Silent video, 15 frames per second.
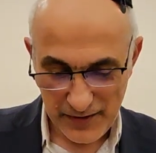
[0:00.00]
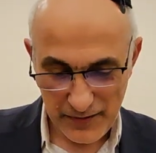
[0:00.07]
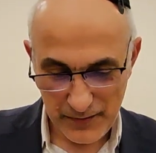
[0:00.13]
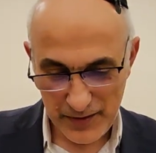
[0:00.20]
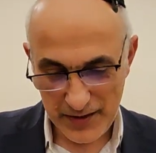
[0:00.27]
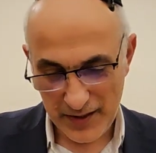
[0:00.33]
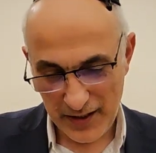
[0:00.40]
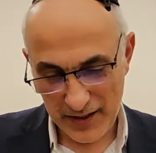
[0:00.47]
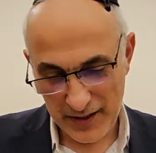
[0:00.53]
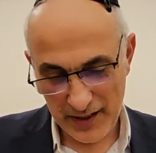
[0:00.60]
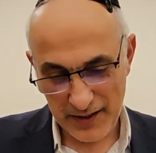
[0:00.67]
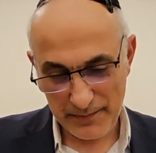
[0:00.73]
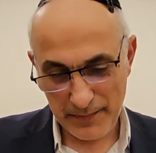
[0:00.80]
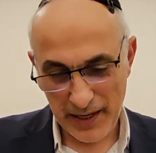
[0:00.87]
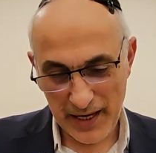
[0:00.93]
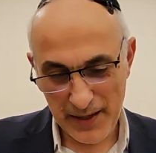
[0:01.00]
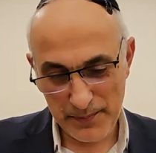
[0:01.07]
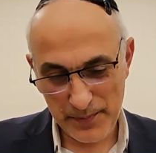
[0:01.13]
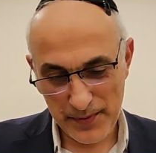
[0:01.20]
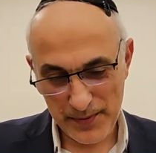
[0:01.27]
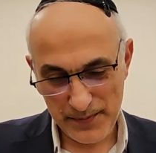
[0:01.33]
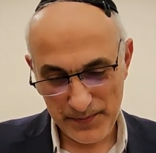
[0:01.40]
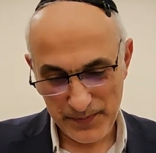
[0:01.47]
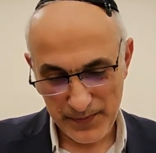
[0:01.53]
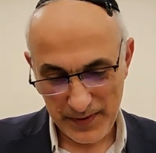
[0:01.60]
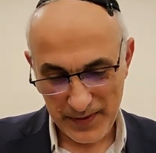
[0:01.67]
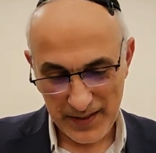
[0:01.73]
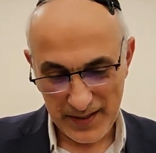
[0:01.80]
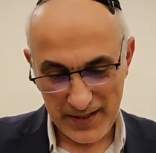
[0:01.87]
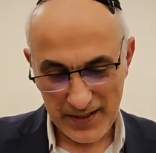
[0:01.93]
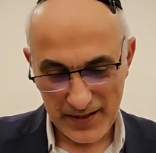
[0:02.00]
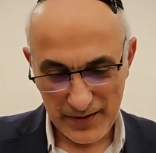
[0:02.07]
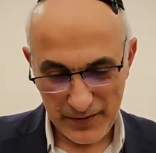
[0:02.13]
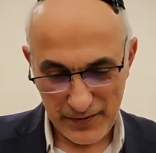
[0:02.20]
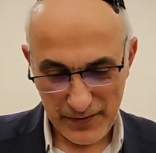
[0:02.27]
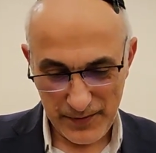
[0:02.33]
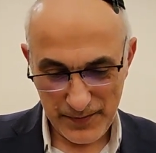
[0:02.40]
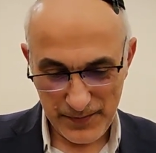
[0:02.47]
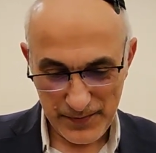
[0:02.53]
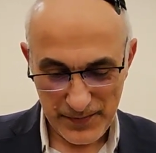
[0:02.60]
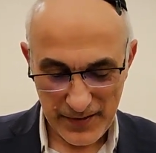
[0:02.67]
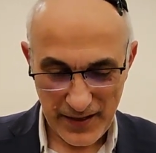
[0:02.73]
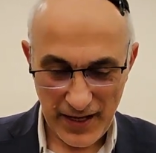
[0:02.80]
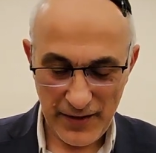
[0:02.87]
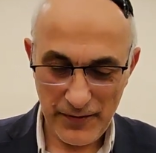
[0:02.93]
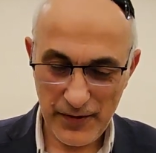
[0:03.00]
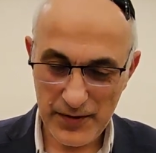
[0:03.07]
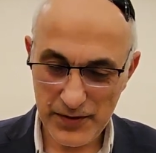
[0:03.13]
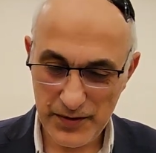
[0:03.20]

We saw in the map, and